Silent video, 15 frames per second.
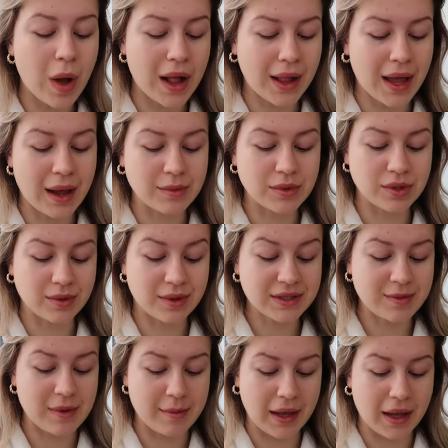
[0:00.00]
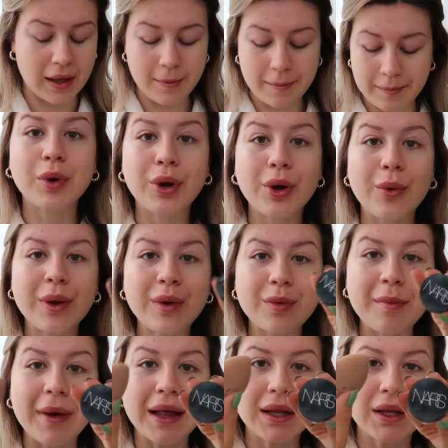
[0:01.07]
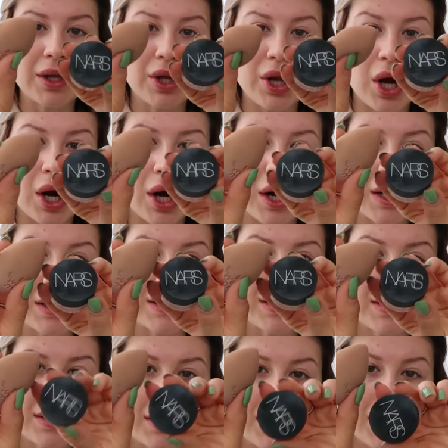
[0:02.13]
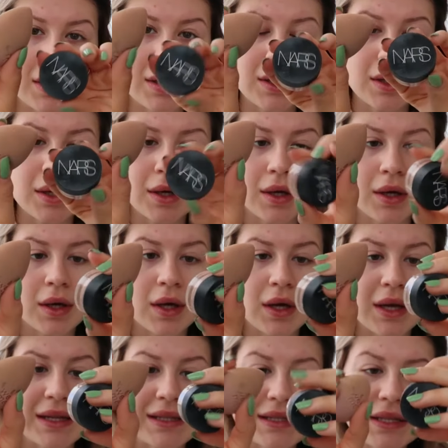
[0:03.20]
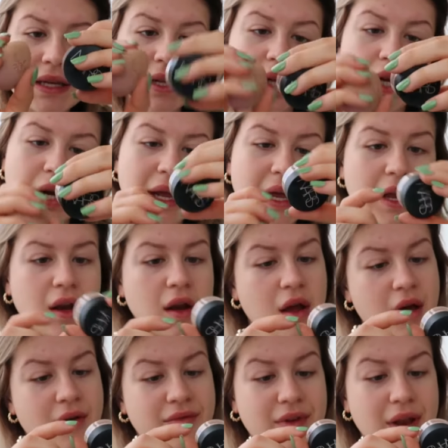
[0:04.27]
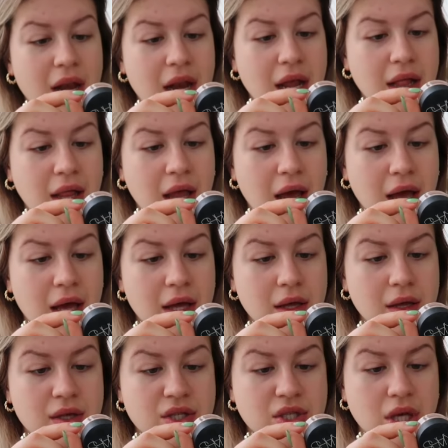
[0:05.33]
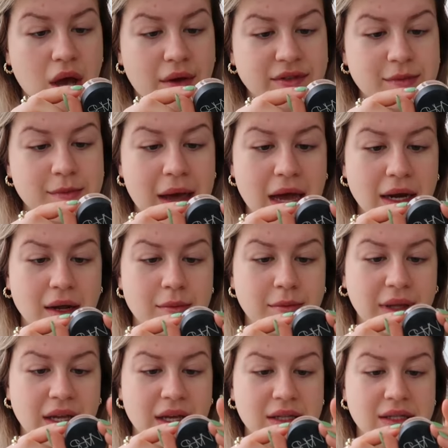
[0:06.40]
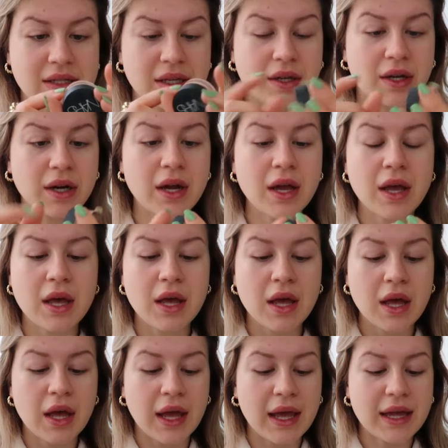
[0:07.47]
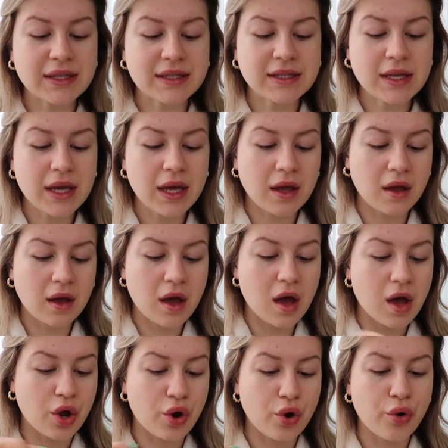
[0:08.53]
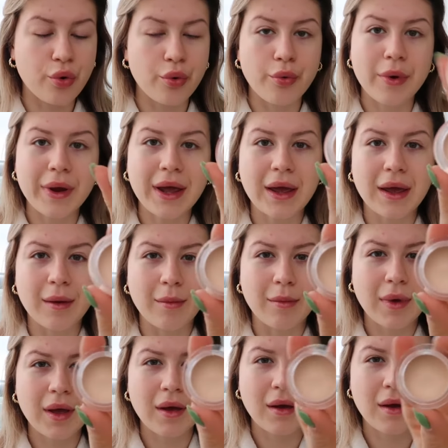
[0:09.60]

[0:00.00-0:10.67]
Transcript: while I'm doing the rest of my makeup. I'm gonna go in with my NARS concealer in Vanilla Soft Matte Complete Concealer. It's like a cream.